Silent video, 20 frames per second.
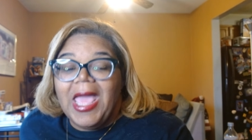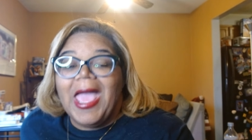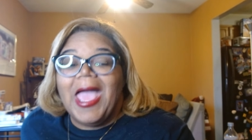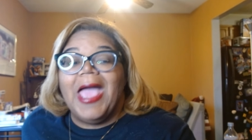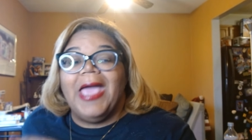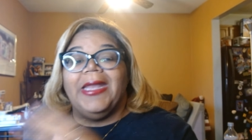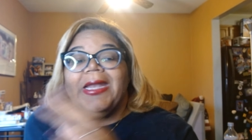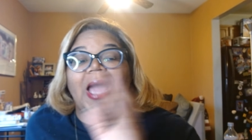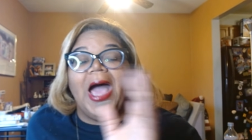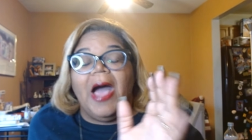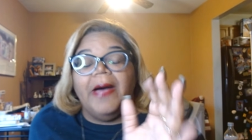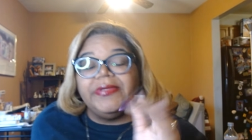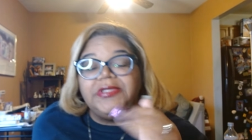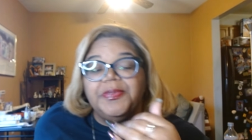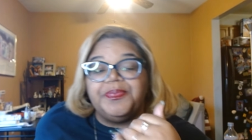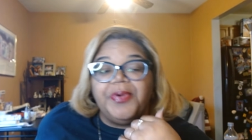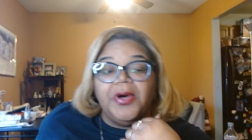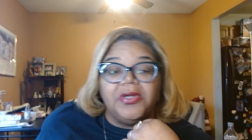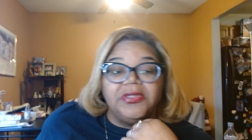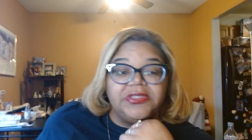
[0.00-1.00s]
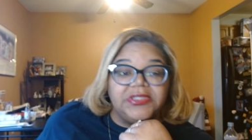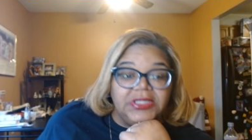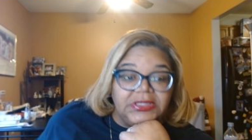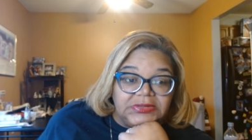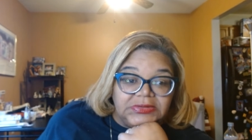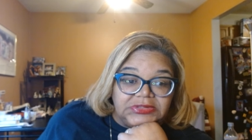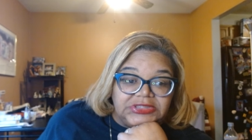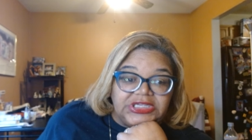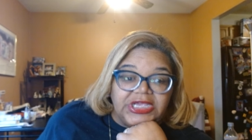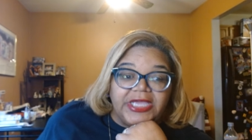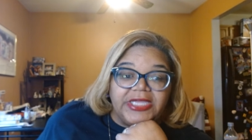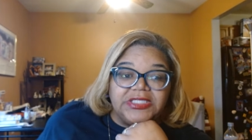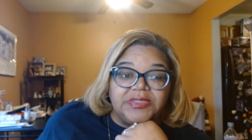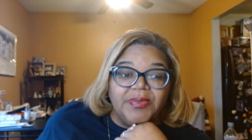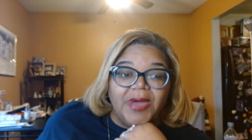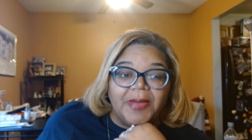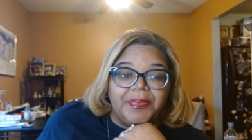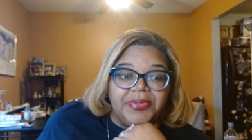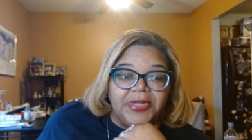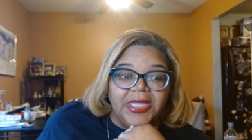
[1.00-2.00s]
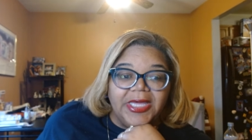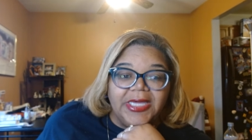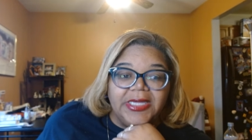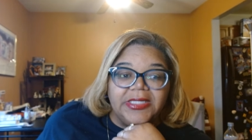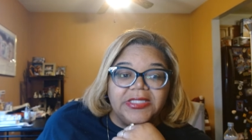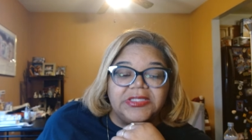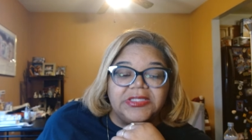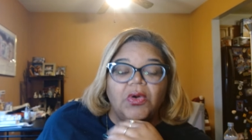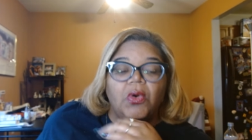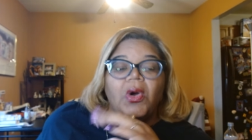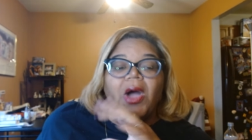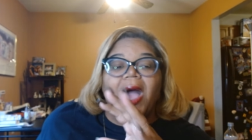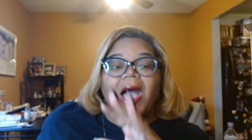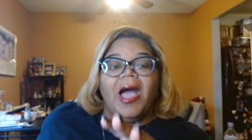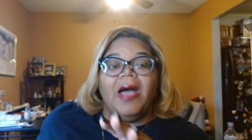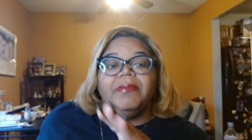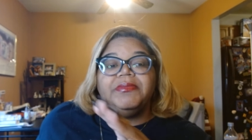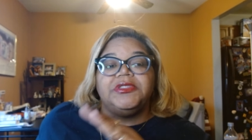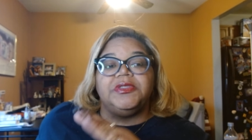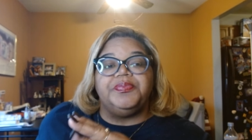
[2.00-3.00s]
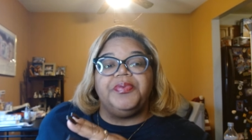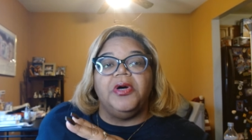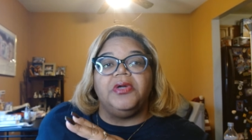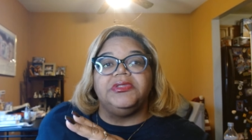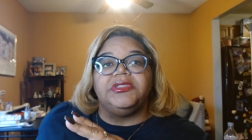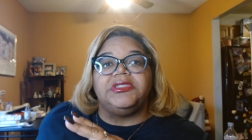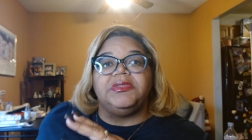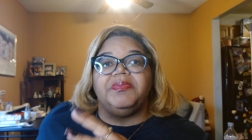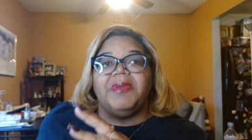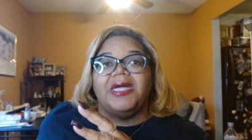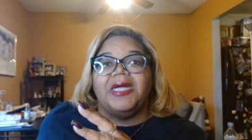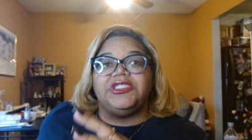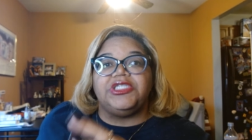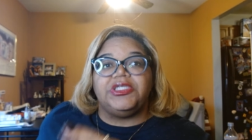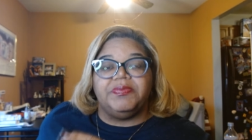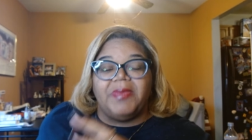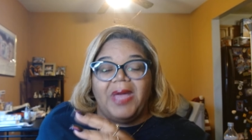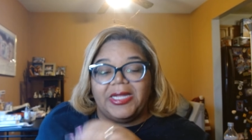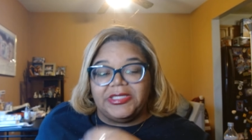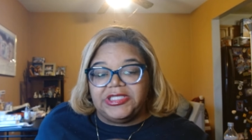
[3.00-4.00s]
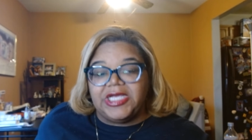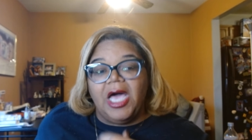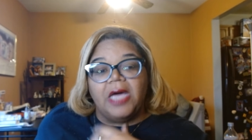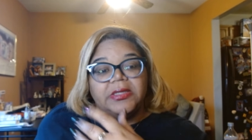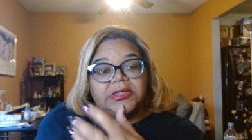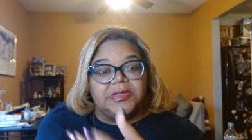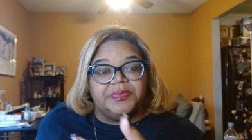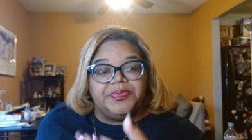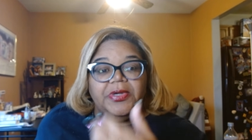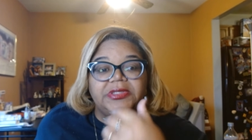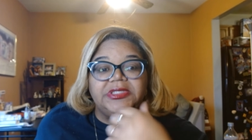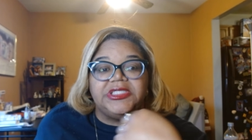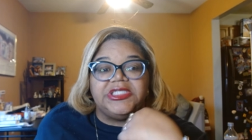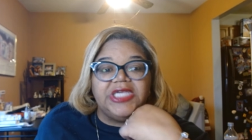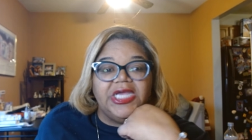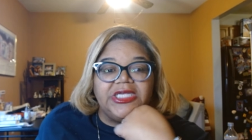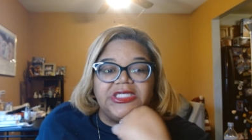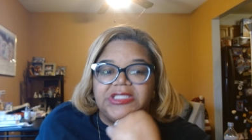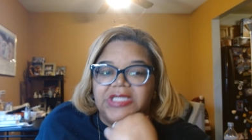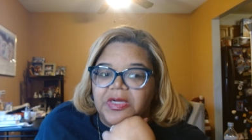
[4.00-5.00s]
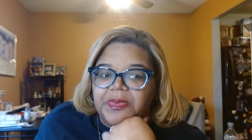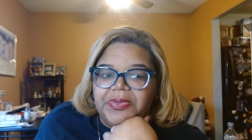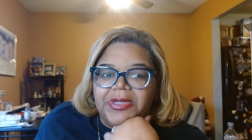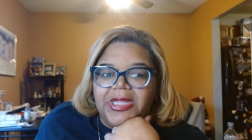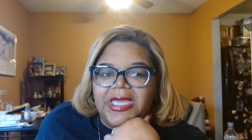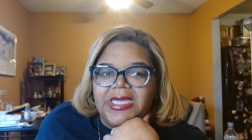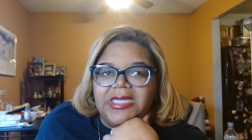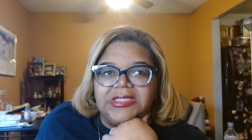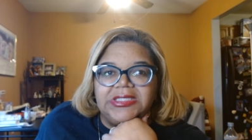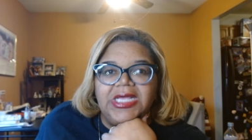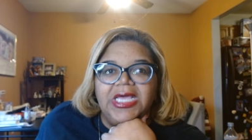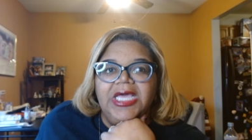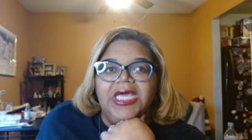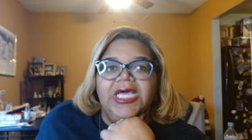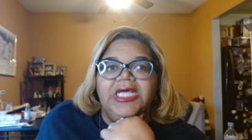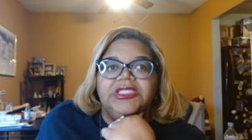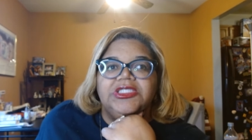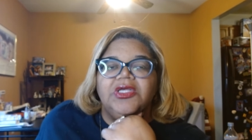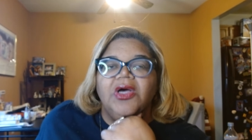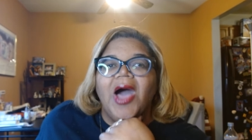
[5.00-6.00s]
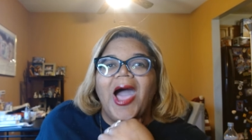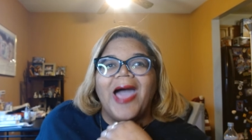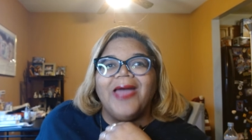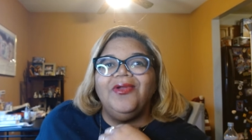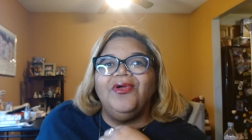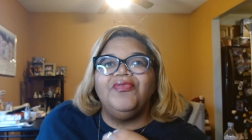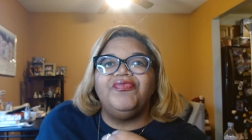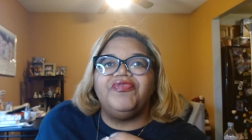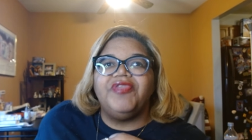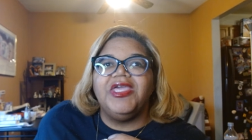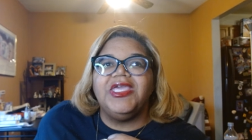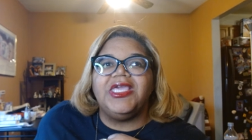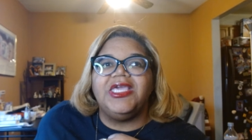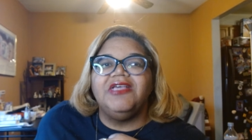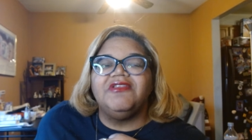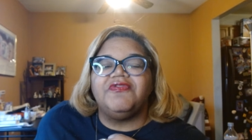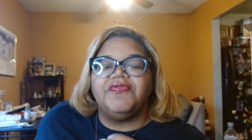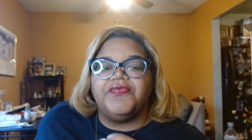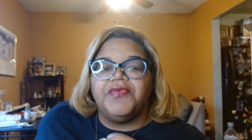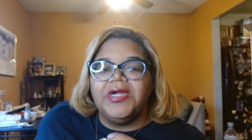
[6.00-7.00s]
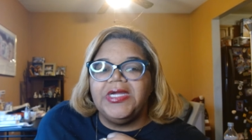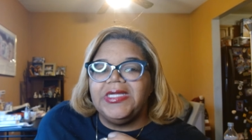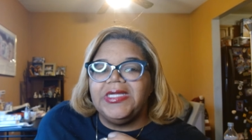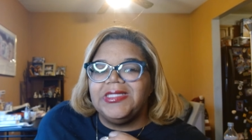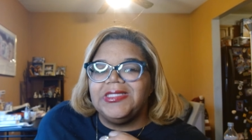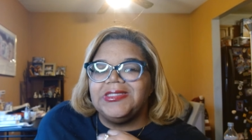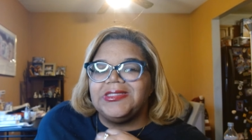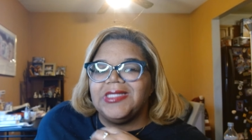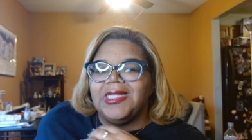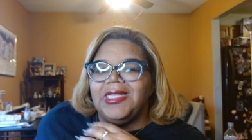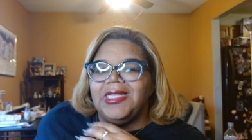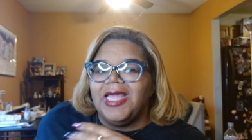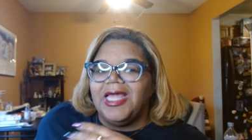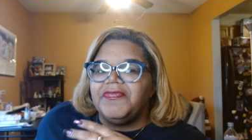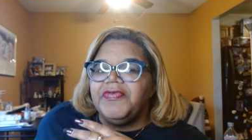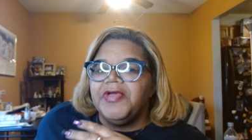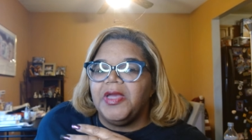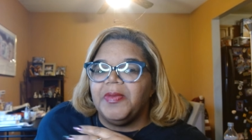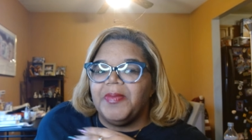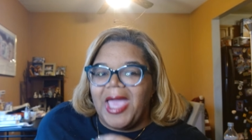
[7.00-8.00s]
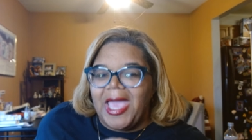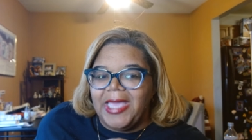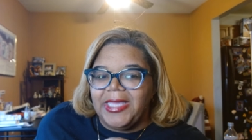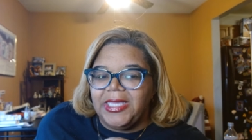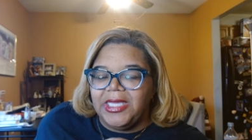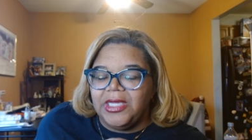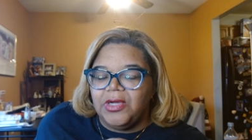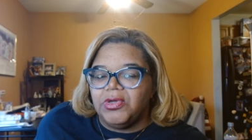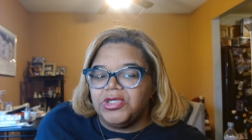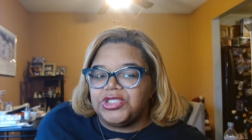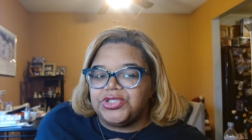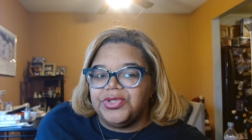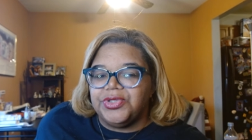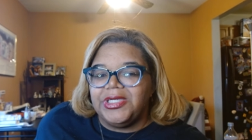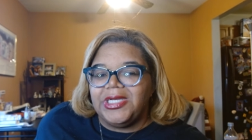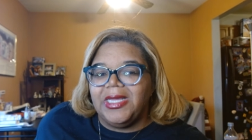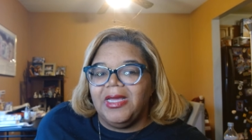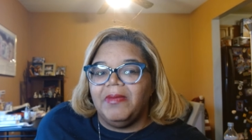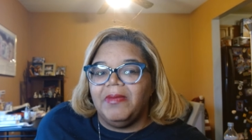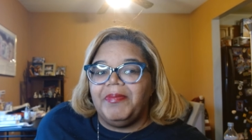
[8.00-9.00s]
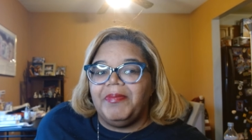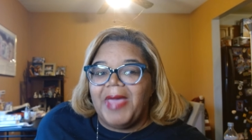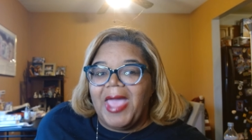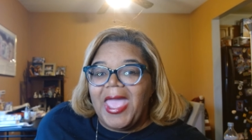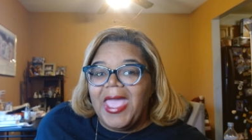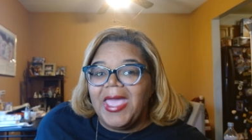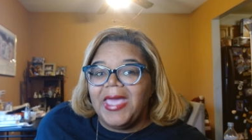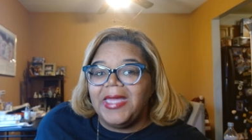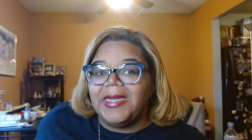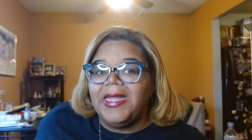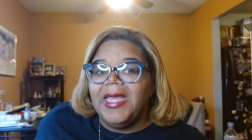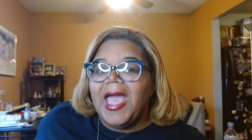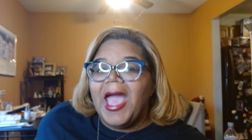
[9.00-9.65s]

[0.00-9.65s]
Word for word: and I'm supposed to change my plans or I'm supposed to my ch my child is supposed to change their plans. So I don't think his friends left him hanging or treated him bad.